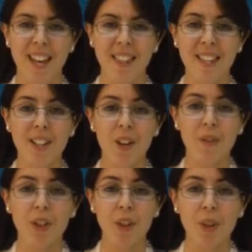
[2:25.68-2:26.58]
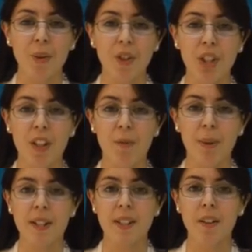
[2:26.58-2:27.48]
This afternoon, Chief
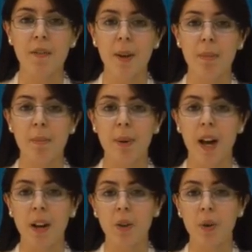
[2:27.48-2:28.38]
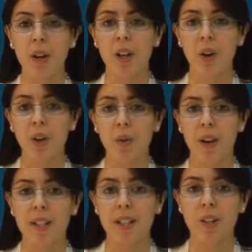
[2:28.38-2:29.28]
Minister Fabian Picardo
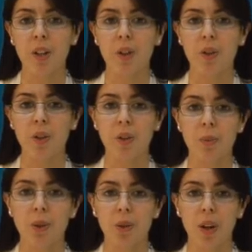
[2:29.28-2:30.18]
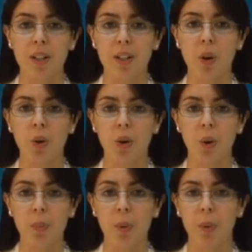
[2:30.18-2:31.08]
inaugurated the Consumer Trust
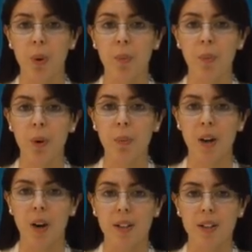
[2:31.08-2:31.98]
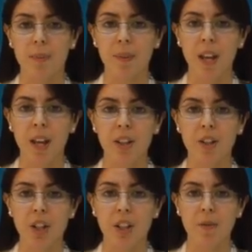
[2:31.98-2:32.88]
Europa Point Promenade. The
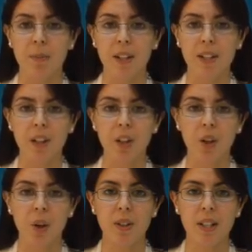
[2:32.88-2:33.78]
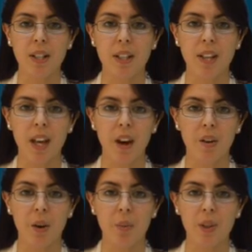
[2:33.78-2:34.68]
Chief Minister noted that the
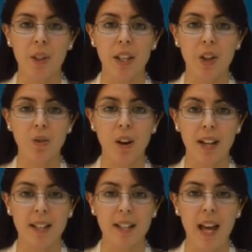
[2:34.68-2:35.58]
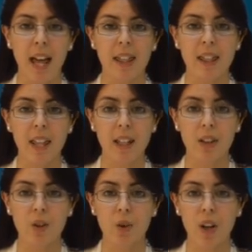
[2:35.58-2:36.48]
area was looking great and
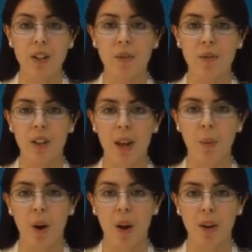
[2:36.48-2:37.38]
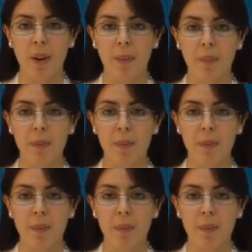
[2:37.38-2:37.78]
thanked the Trust for their work.